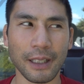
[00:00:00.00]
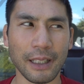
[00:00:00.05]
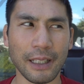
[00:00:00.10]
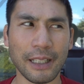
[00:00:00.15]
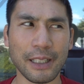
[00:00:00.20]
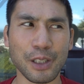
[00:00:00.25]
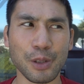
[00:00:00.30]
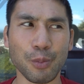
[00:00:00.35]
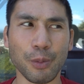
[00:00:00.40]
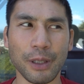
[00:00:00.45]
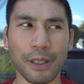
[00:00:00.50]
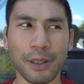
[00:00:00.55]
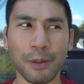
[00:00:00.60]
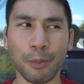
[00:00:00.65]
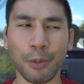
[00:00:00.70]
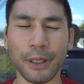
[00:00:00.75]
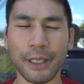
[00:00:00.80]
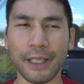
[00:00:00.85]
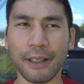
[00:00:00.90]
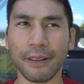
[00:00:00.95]
And I just wanted to
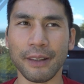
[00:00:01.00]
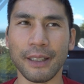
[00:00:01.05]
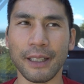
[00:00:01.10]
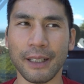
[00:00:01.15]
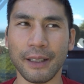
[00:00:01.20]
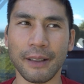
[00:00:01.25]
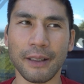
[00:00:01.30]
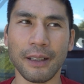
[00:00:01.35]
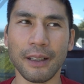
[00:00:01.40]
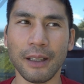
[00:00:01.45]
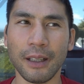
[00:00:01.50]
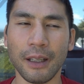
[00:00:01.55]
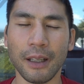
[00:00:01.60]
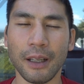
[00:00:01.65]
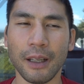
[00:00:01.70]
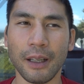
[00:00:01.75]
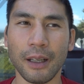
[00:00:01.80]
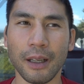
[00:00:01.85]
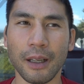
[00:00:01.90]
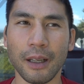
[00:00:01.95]
point out that
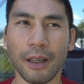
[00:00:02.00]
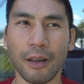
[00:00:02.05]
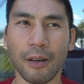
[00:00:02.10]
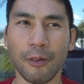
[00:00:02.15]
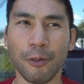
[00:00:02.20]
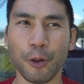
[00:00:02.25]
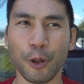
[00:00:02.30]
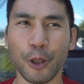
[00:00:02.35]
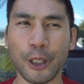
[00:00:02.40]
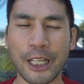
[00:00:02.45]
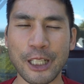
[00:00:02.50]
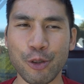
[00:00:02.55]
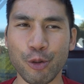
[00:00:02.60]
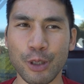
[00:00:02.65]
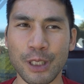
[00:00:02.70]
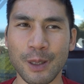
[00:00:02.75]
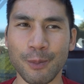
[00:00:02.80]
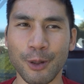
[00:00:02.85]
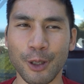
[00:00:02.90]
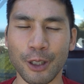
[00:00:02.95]
for
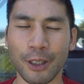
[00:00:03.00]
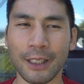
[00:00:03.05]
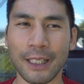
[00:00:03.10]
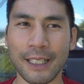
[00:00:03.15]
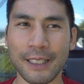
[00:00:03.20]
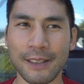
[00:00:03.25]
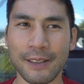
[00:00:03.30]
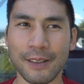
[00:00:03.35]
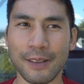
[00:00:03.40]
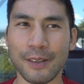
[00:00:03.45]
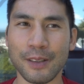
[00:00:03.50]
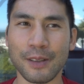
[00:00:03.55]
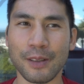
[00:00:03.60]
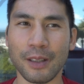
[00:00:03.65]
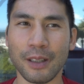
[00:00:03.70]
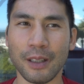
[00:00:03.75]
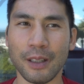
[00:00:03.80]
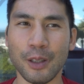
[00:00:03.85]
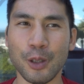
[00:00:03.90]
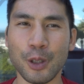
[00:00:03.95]
graduate seminar
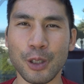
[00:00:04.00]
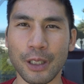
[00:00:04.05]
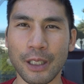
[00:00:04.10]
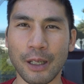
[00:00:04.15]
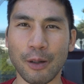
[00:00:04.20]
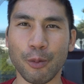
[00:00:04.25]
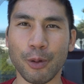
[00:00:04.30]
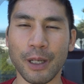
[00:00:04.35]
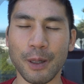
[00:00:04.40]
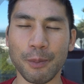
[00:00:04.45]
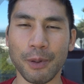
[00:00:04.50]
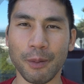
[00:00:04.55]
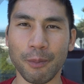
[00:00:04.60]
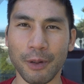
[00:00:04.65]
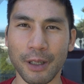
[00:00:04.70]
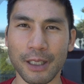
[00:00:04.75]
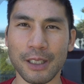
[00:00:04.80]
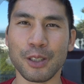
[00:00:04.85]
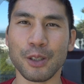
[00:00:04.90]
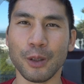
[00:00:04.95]
classes, you should not worry about
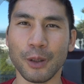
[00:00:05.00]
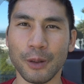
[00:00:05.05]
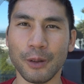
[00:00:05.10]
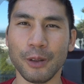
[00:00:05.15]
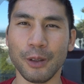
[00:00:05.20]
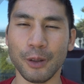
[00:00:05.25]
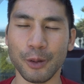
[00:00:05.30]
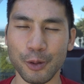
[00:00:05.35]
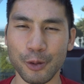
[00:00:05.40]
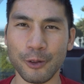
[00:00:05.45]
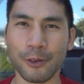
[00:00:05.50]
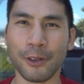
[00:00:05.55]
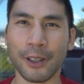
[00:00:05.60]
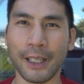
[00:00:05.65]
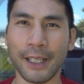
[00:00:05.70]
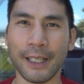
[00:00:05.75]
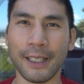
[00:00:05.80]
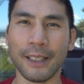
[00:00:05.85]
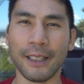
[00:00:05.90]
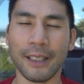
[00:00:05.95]
marks. You'll do
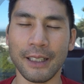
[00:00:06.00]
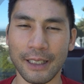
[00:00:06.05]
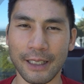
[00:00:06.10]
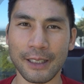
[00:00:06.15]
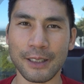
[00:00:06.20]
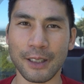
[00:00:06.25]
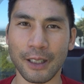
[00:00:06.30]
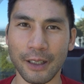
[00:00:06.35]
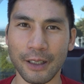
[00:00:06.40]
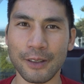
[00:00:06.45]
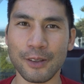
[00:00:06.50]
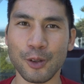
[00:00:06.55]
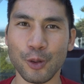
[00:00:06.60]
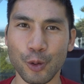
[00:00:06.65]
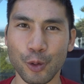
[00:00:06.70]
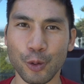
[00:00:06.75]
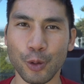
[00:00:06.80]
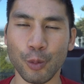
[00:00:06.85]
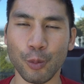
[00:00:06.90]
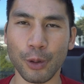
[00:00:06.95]
fine as long as you
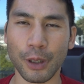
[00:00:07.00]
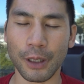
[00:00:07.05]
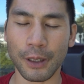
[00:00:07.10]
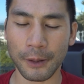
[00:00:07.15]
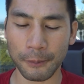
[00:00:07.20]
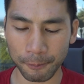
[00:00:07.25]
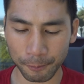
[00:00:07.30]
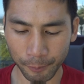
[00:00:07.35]
do the work.